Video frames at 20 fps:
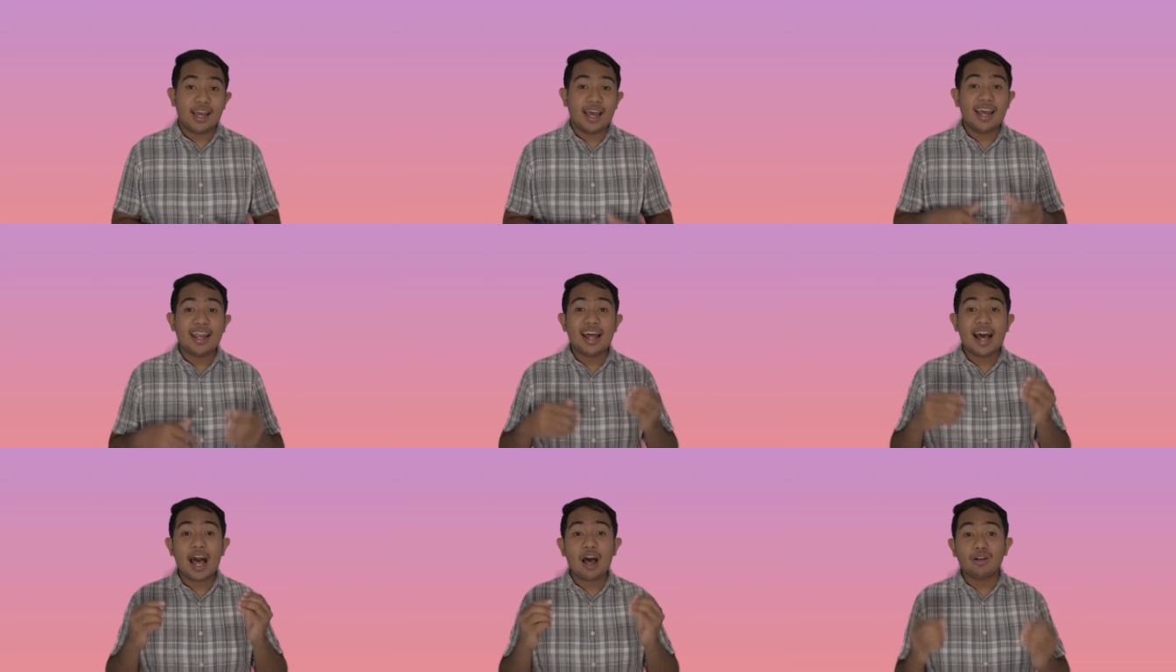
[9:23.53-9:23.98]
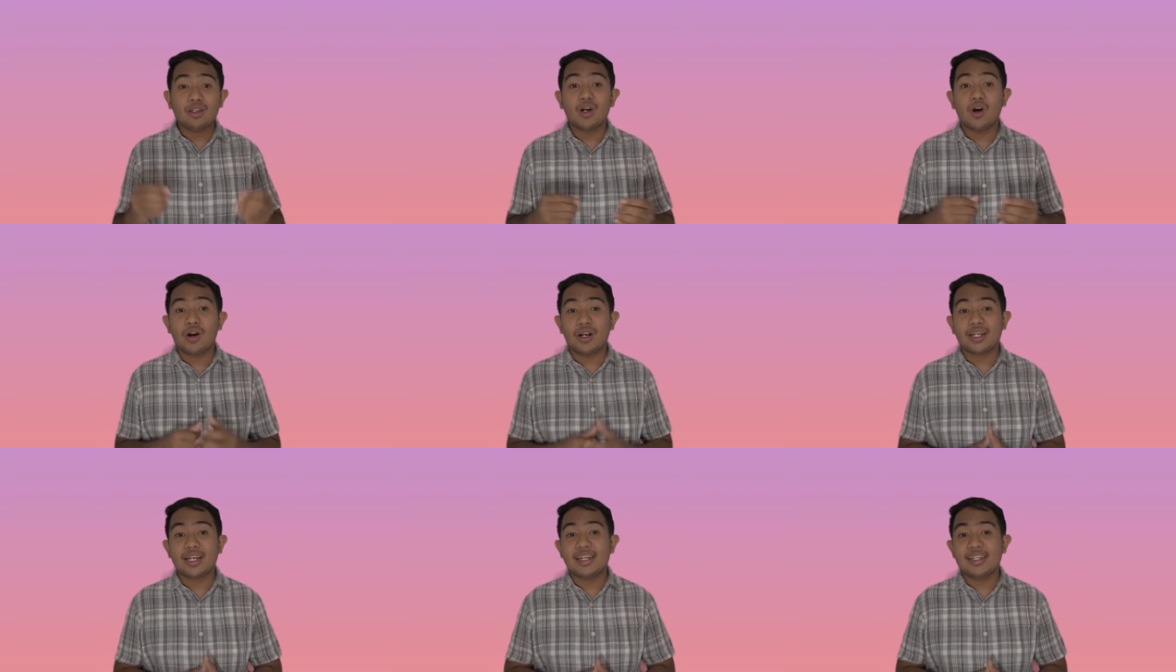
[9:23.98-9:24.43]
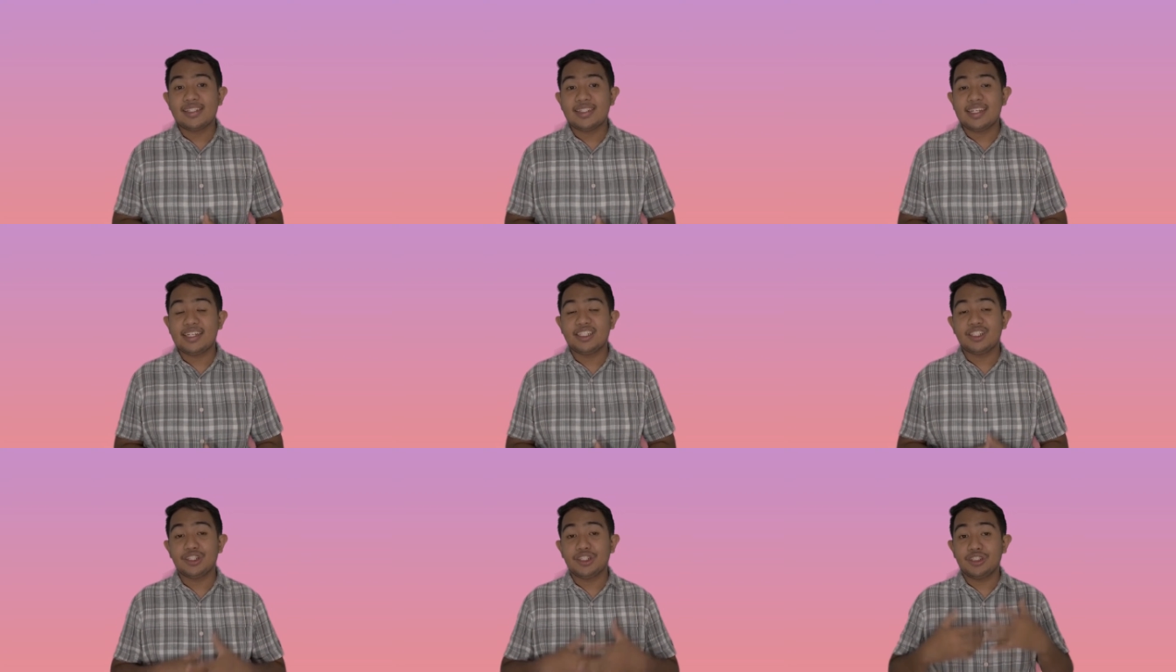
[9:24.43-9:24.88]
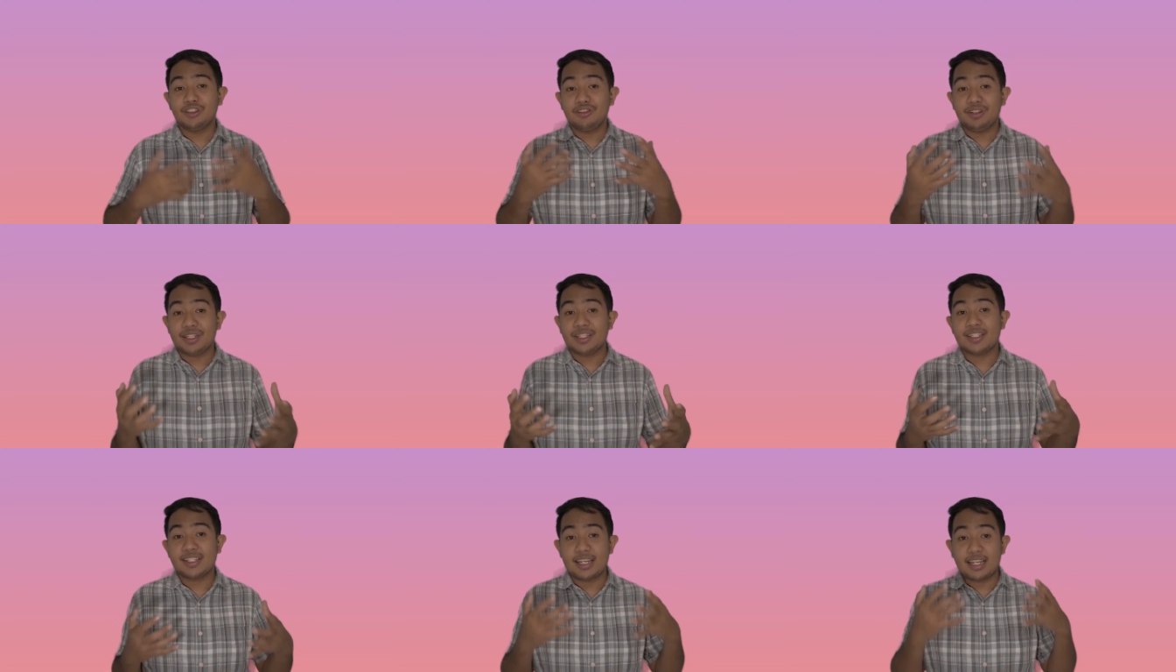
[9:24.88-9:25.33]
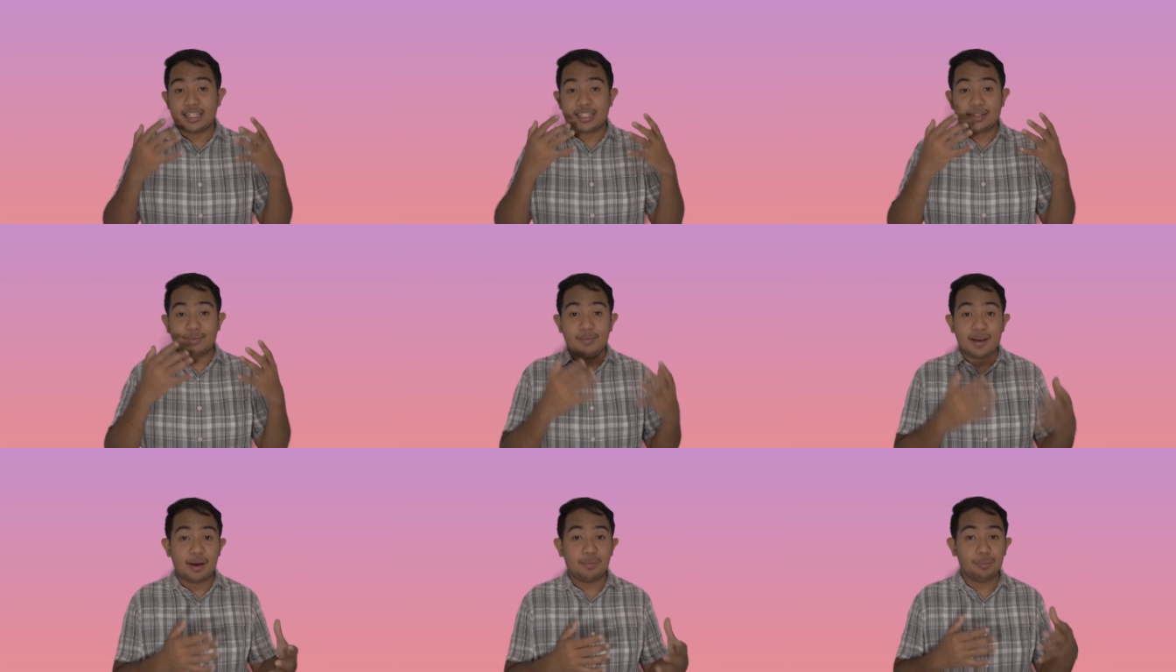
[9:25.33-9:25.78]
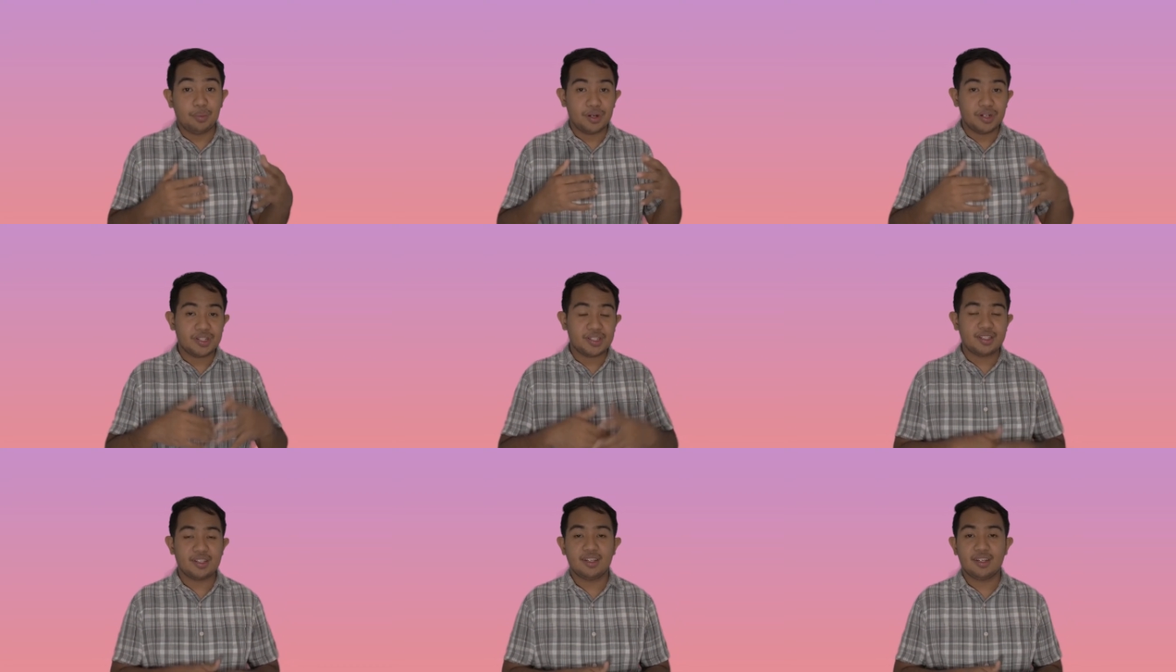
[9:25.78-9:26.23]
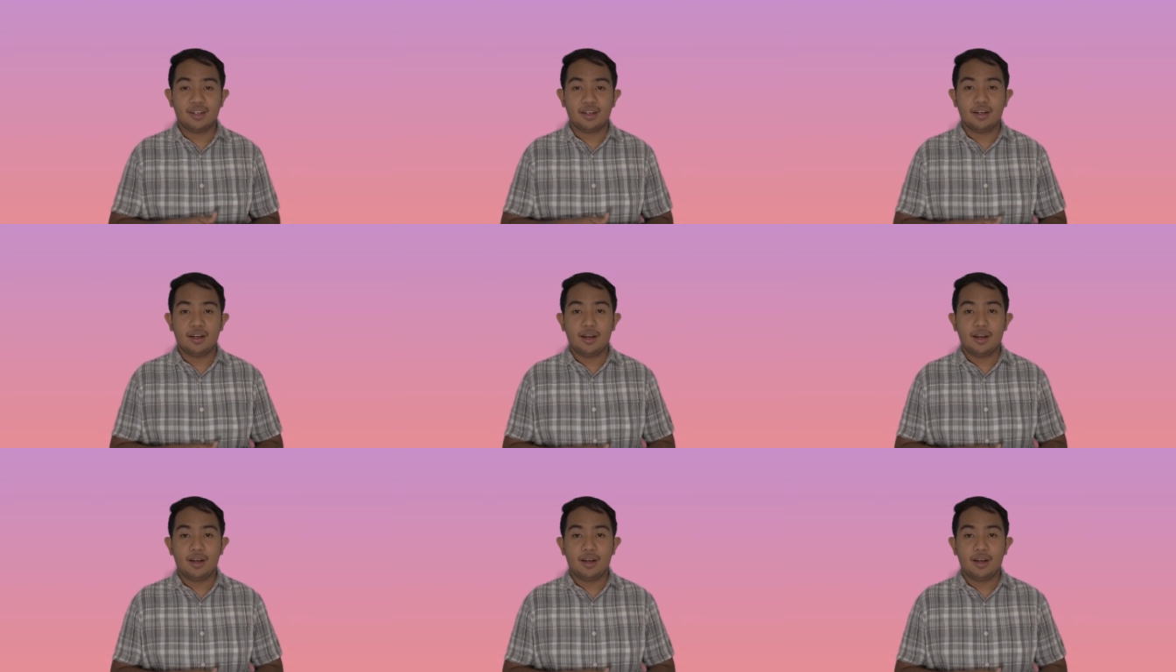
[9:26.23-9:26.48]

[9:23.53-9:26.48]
and how the organization treats its members.